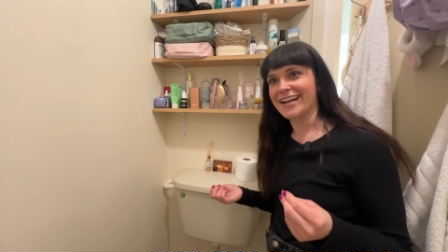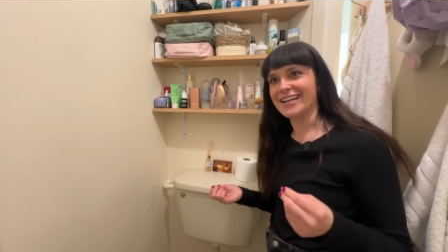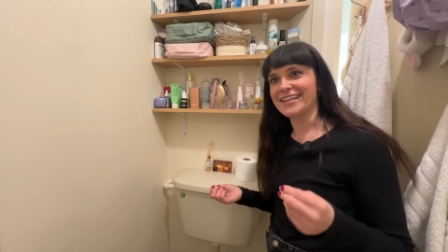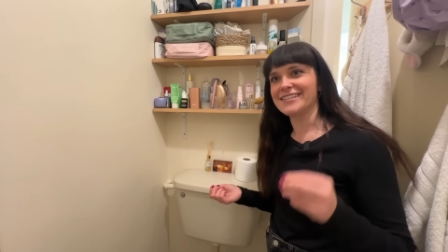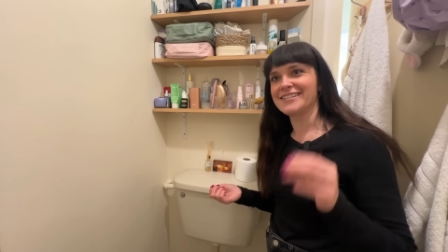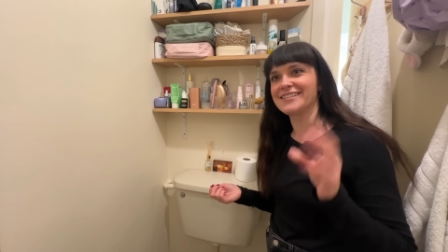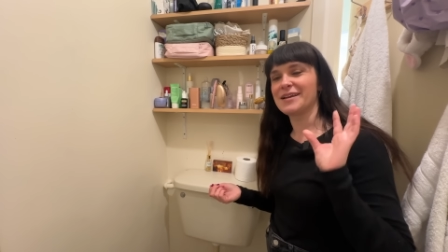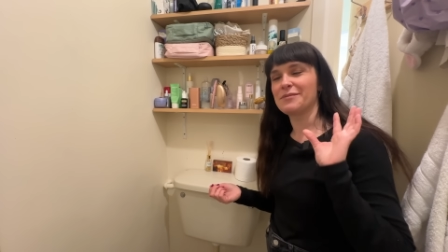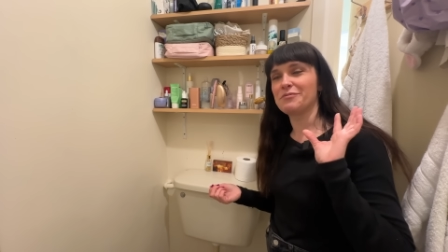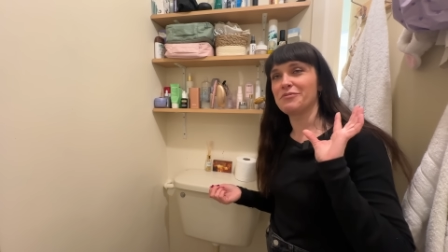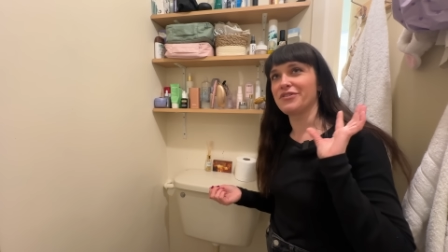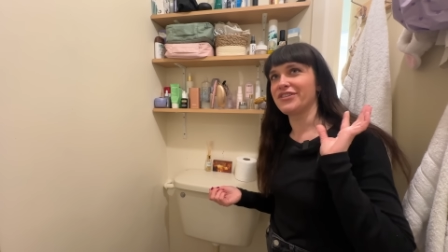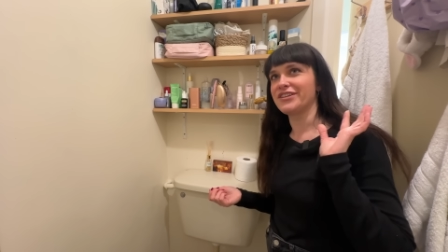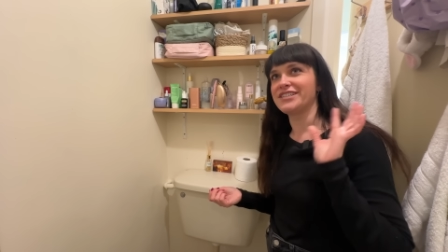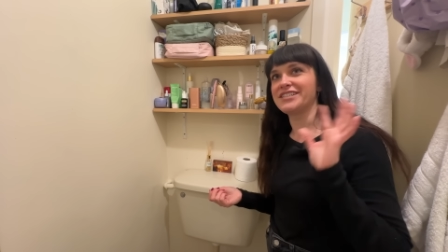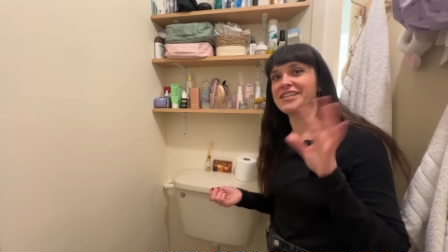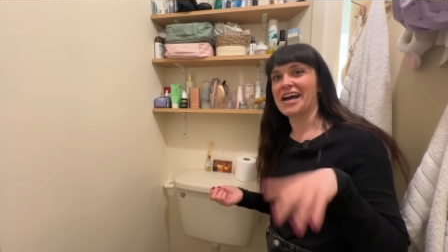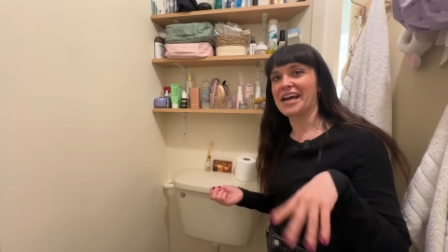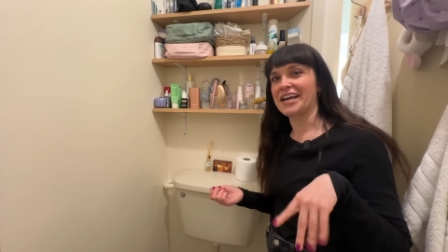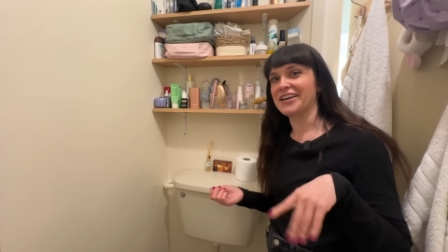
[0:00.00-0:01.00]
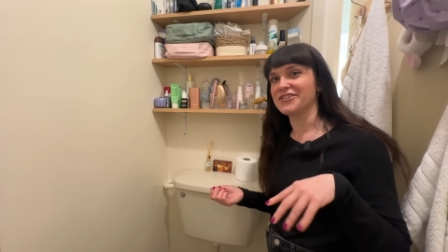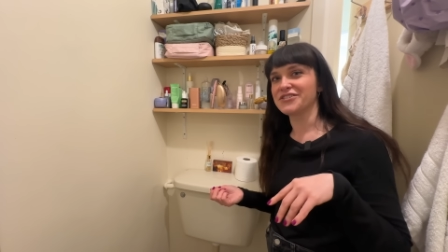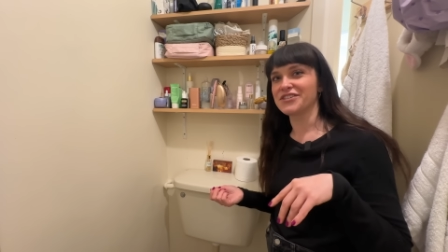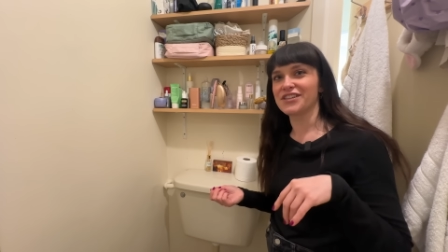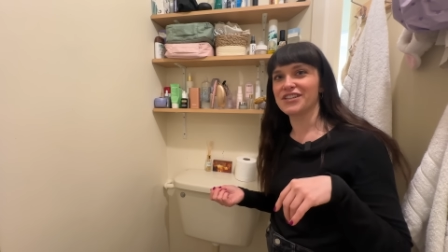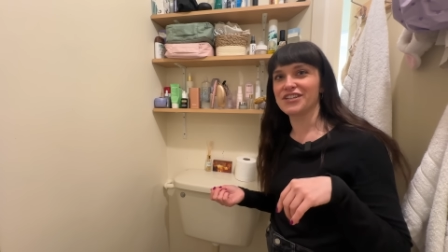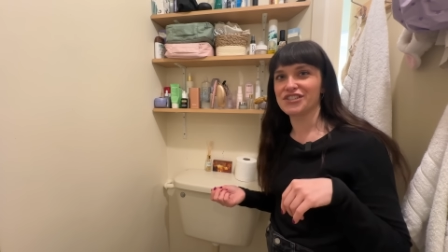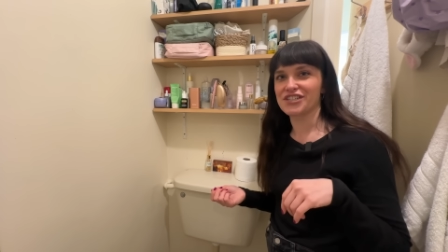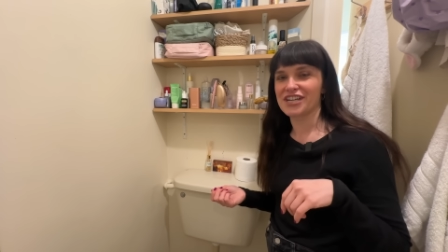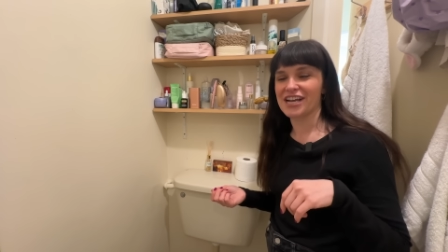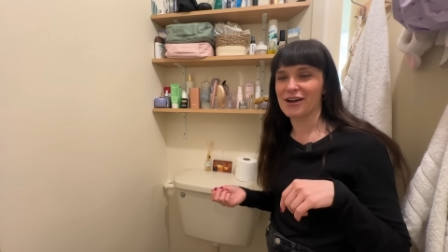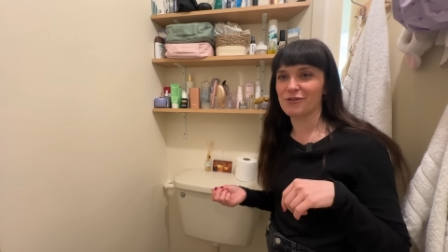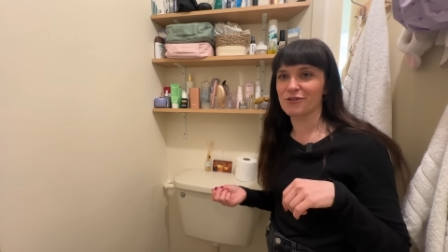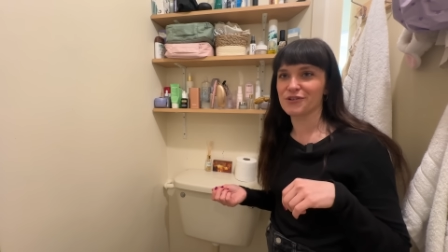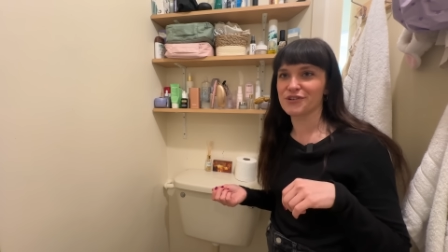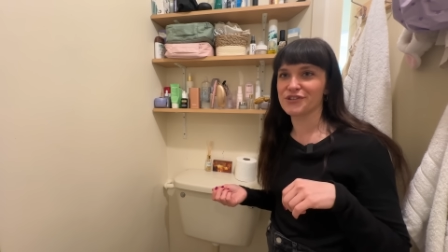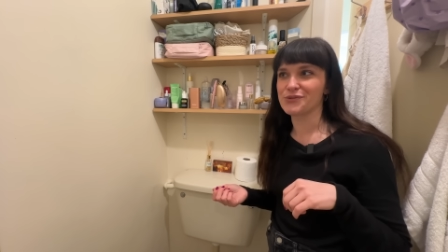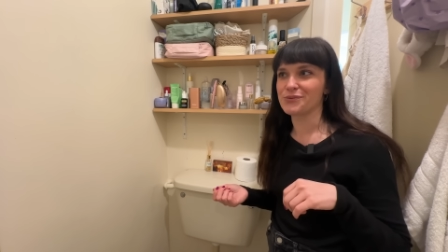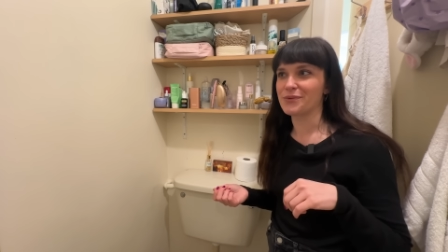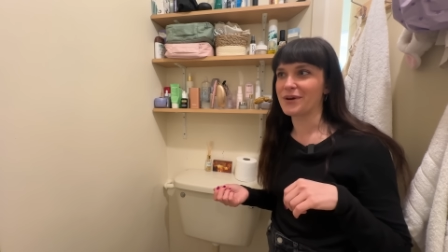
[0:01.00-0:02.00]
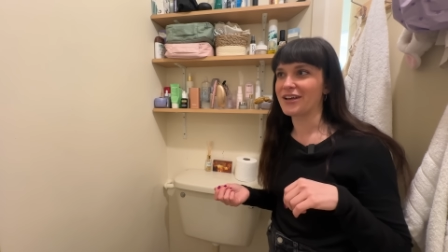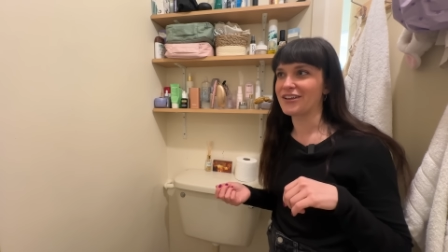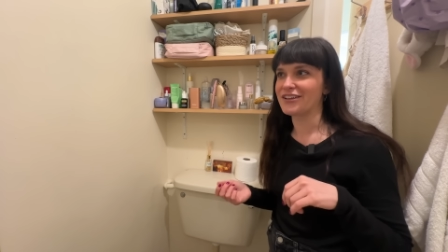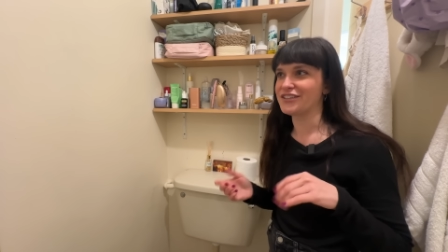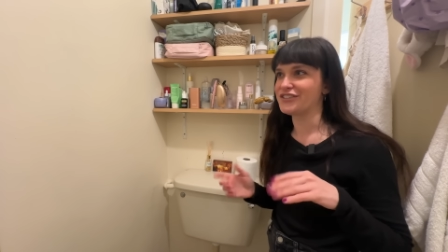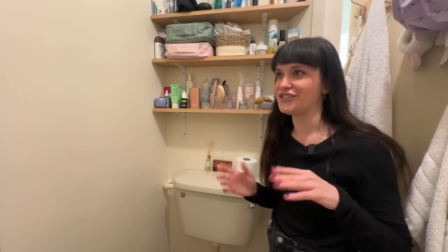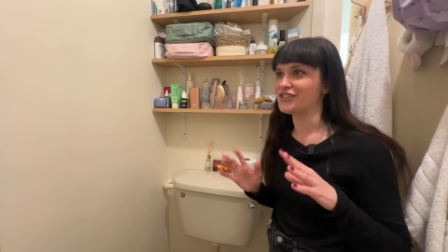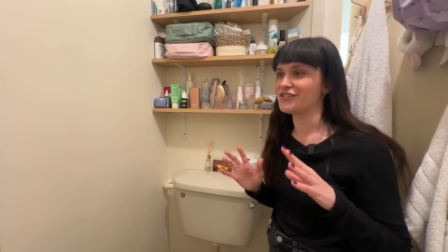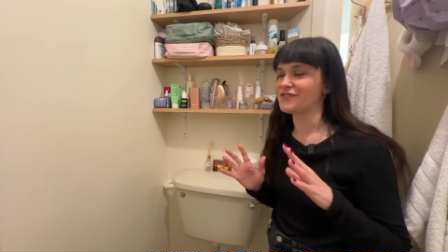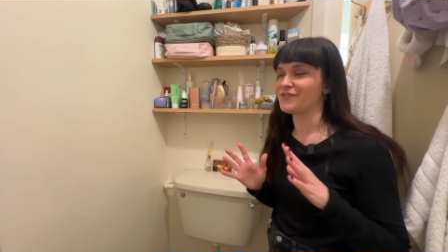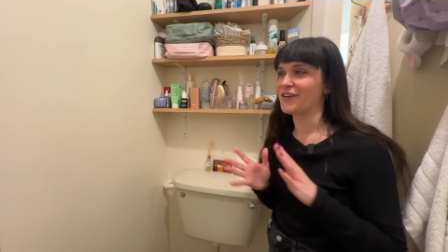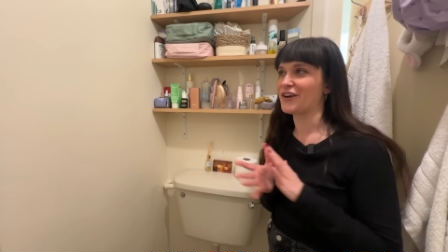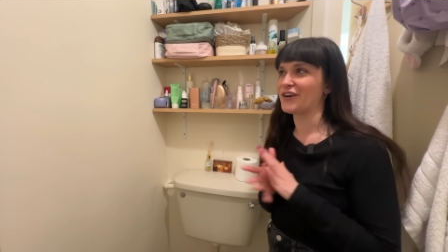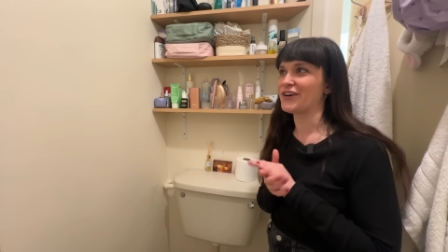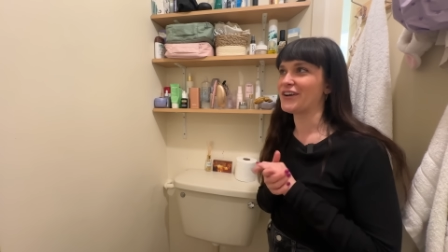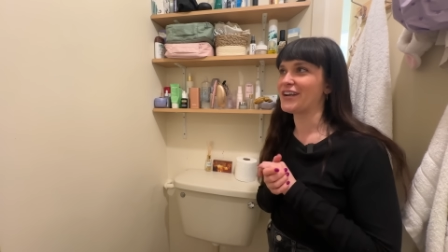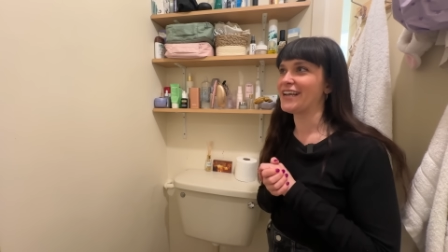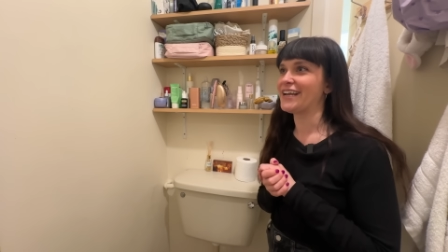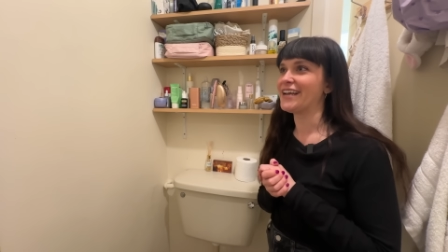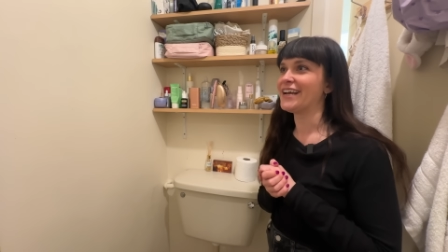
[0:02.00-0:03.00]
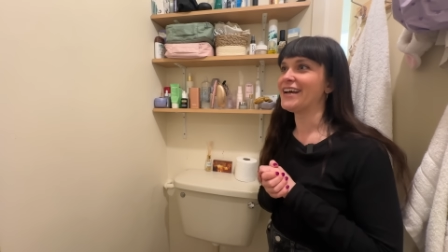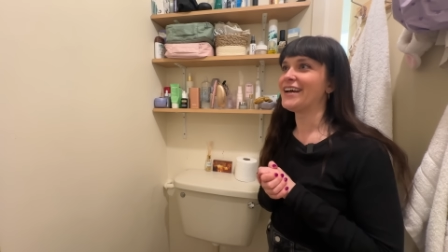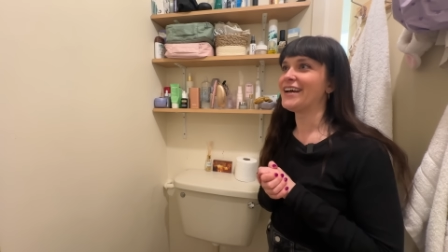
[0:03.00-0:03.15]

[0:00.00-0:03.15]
and same with the tiles in the shower as well. Is just very